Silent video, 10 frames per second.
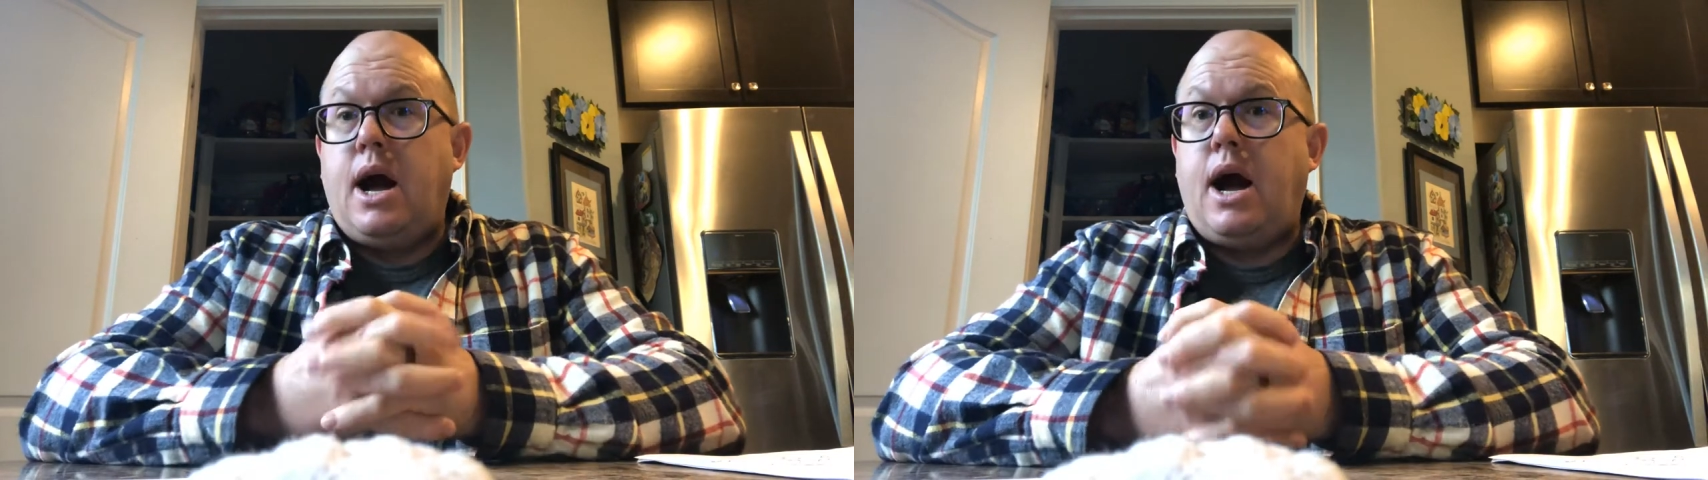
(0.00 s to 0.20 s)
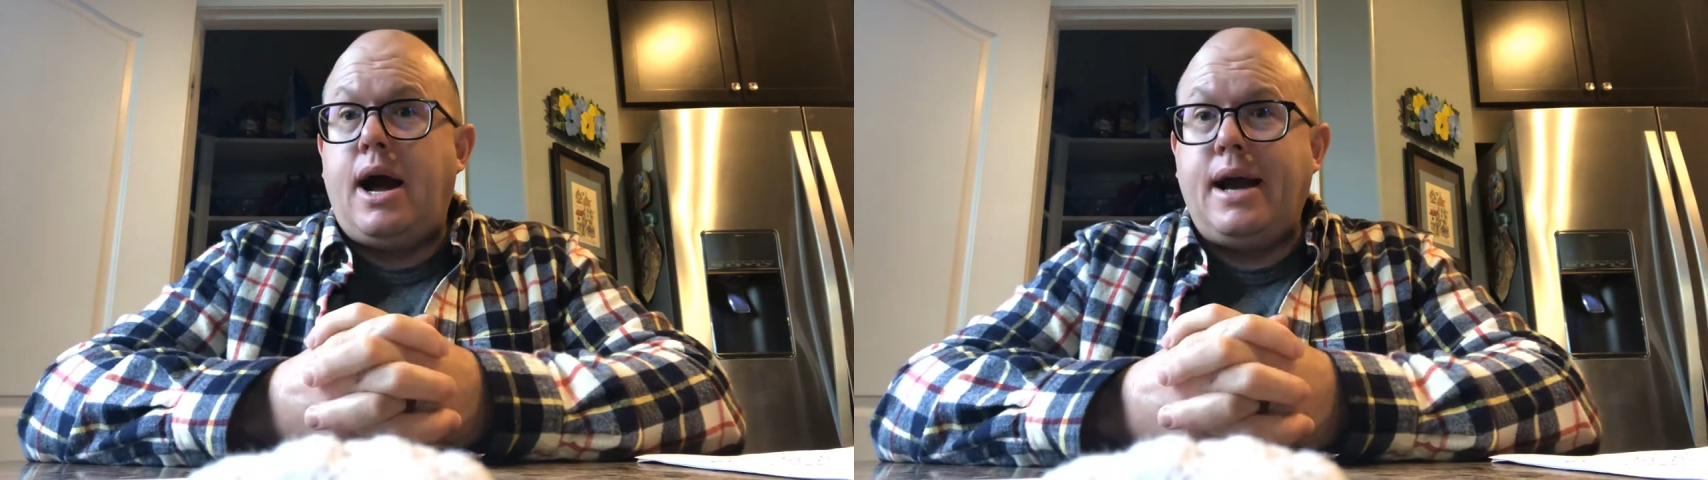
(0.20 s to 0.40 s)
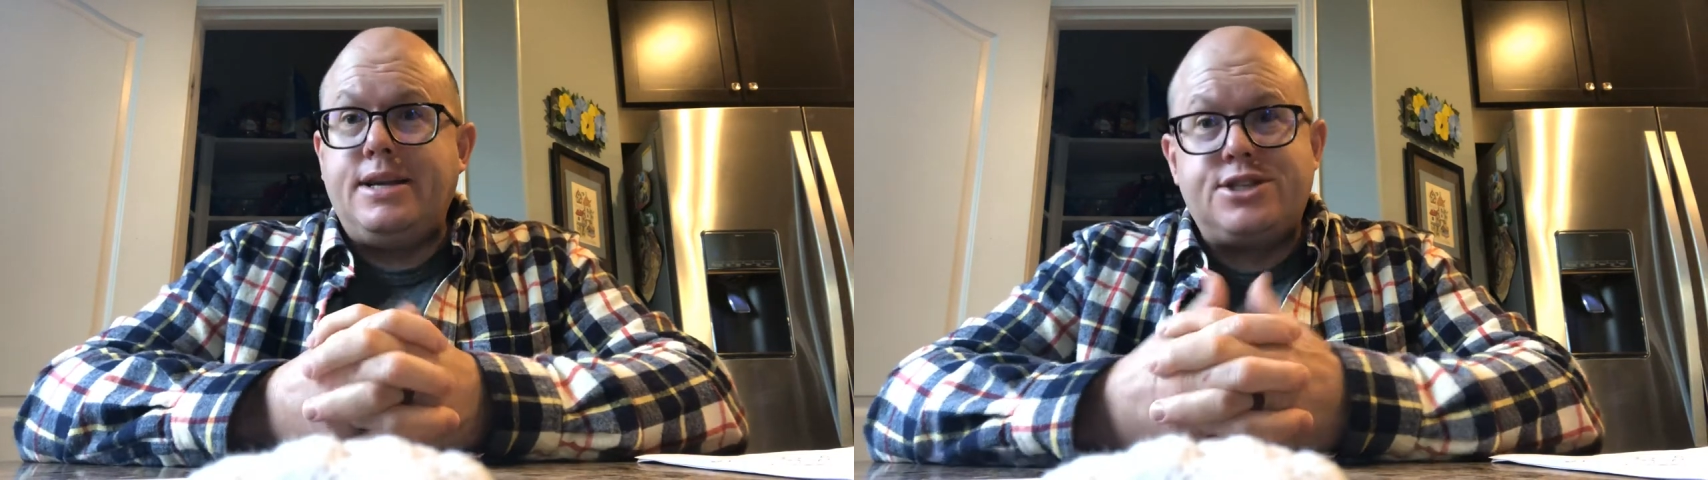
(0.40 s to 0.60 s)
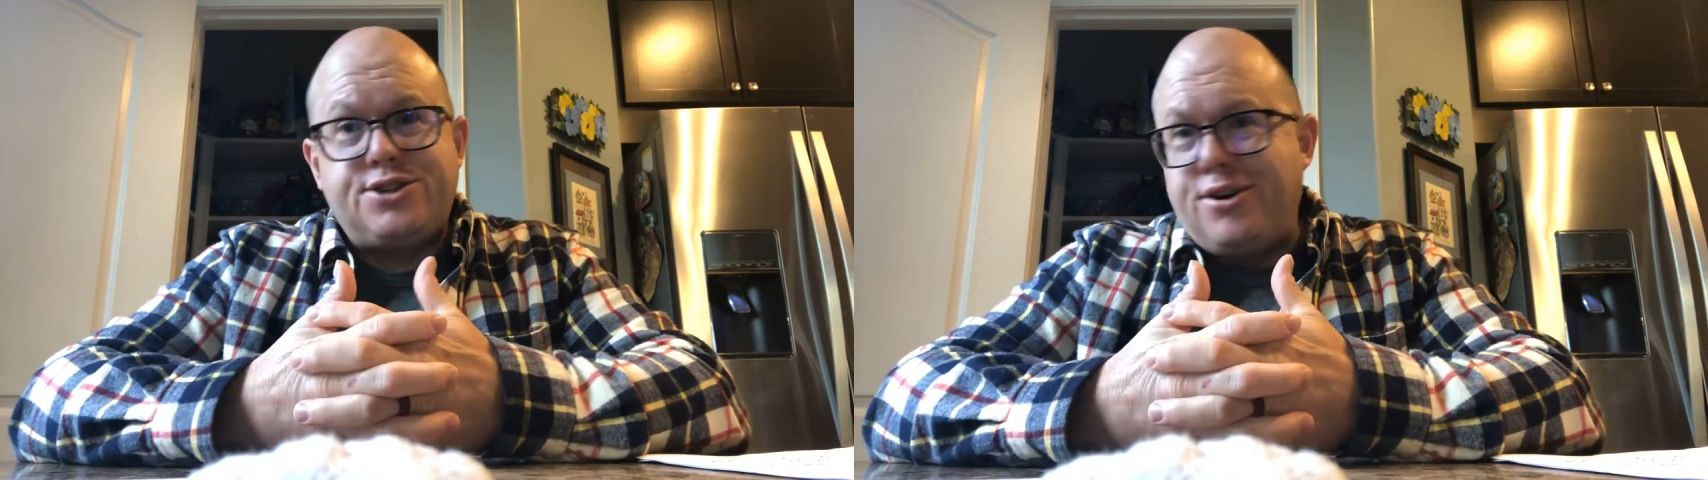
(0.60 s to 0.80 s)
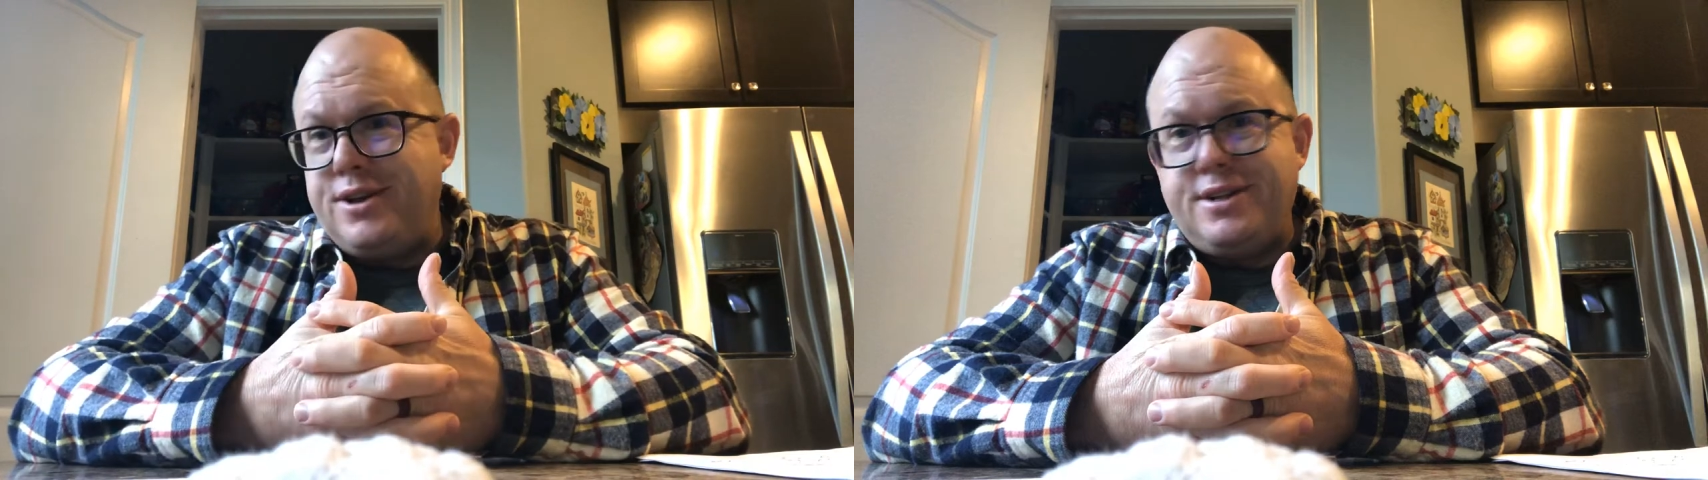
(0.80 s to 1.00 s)
I
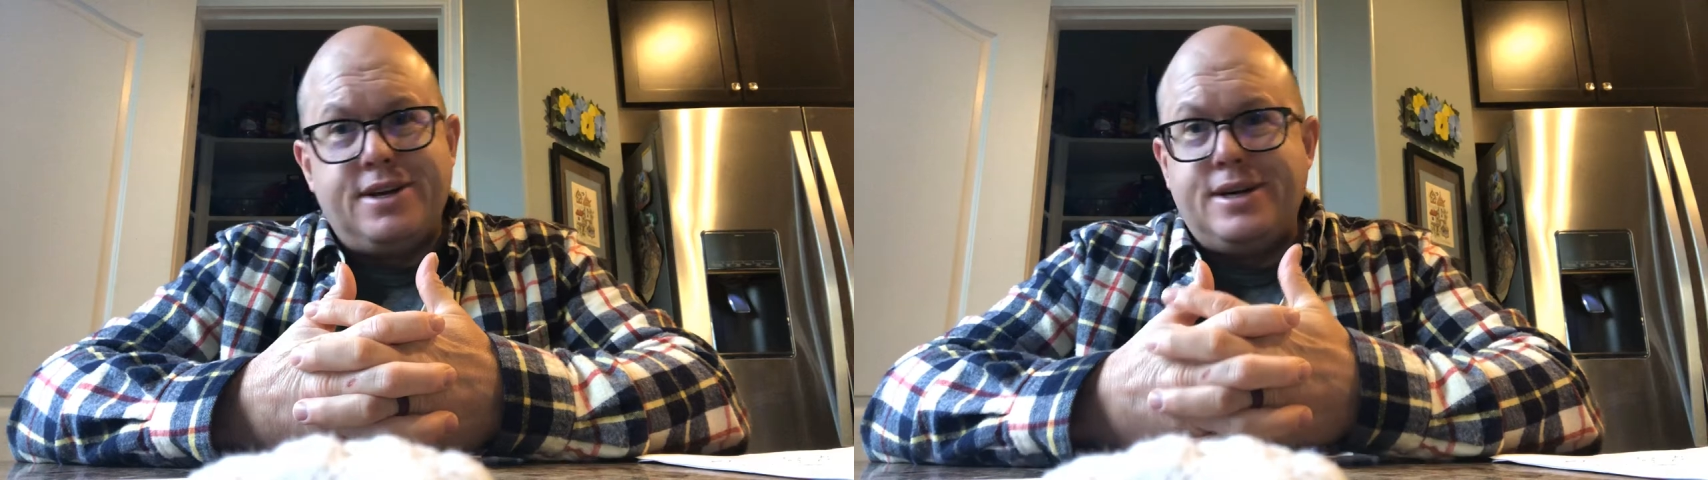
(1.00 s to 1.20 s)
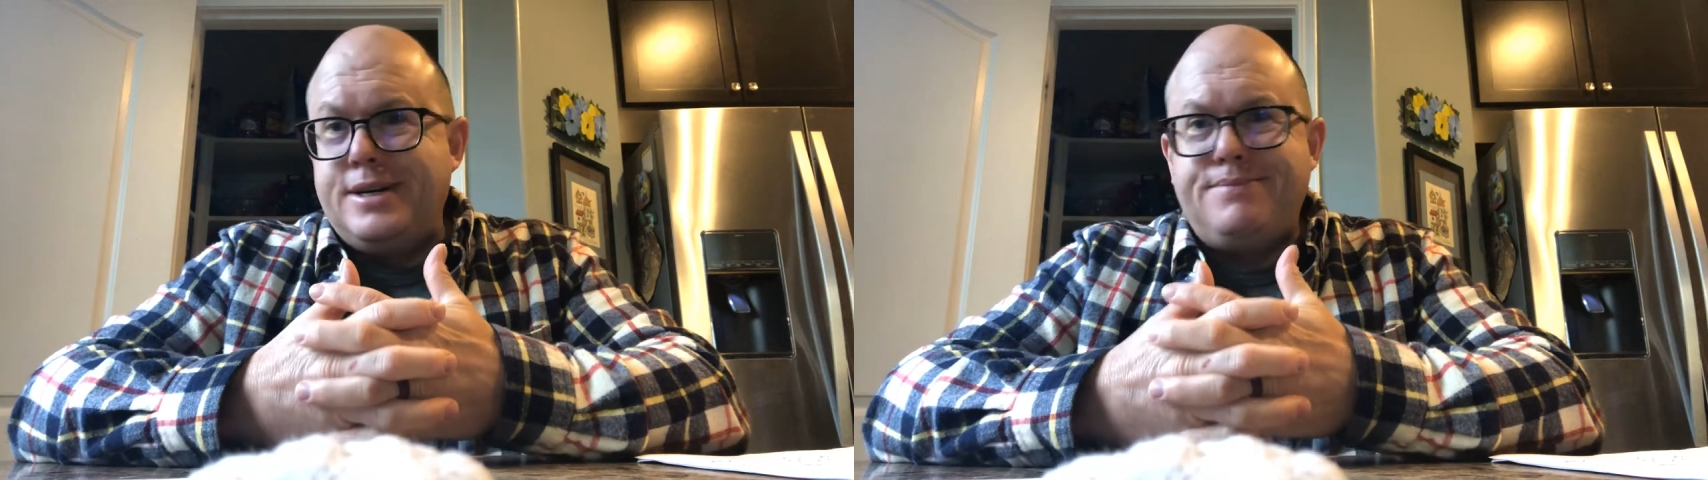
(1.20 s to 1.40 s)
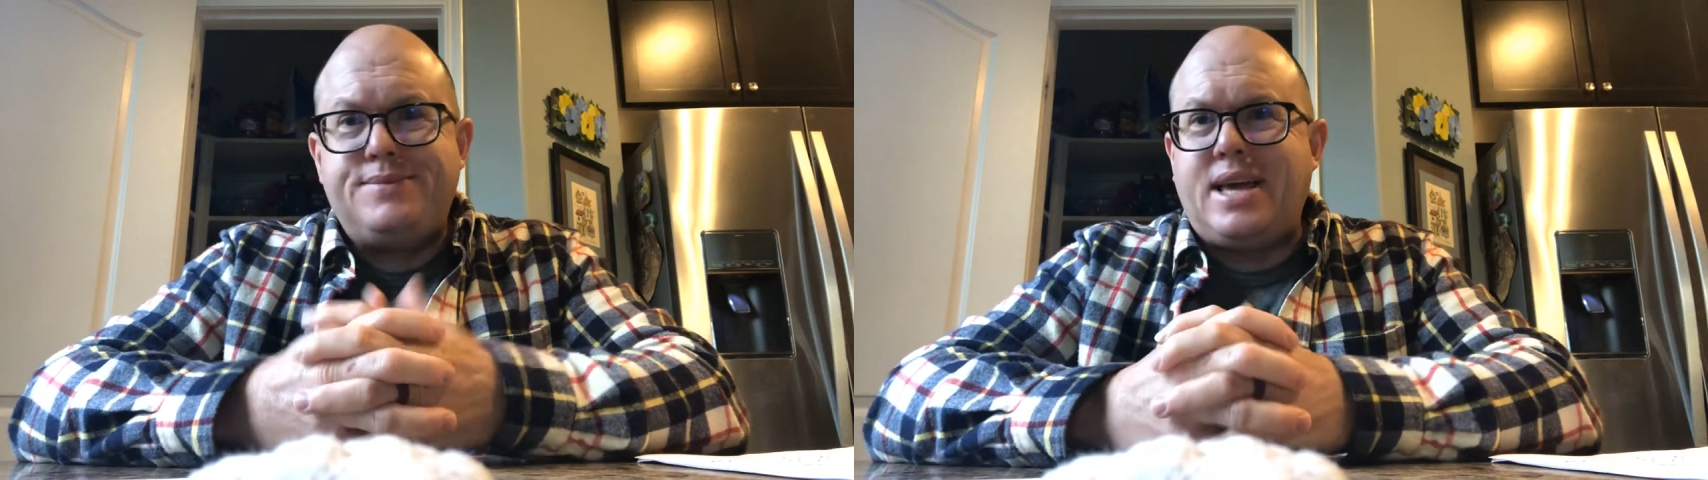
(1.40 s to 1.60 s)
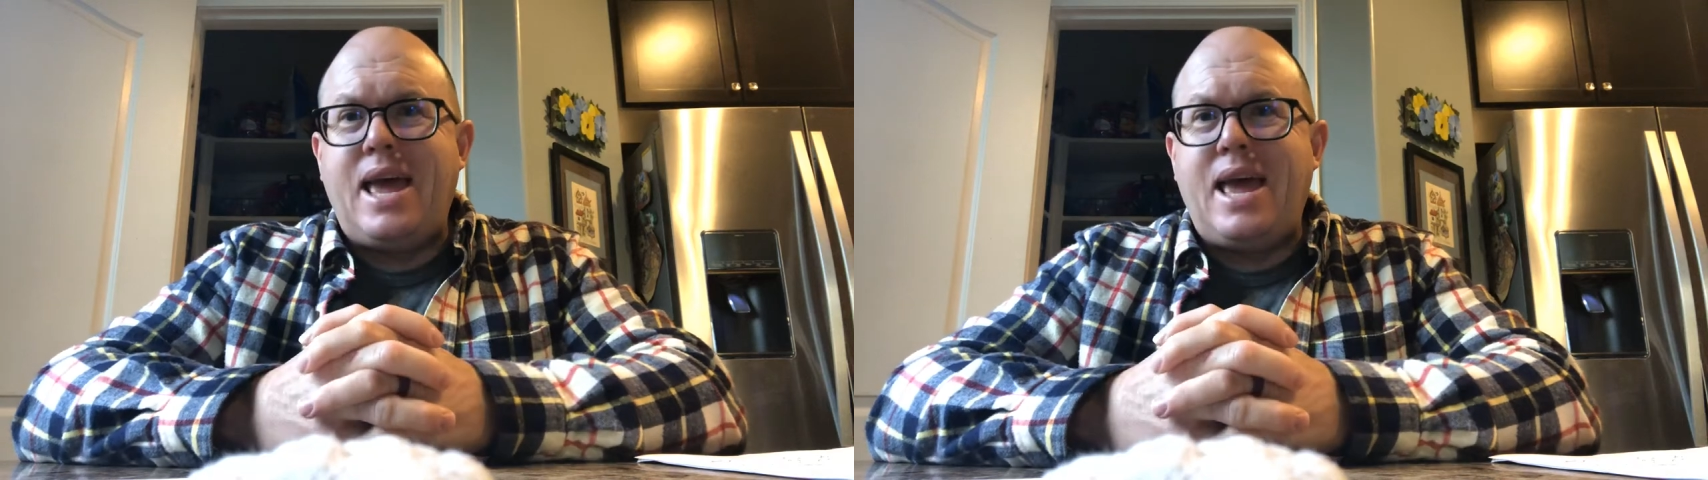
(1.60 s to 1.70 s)
started to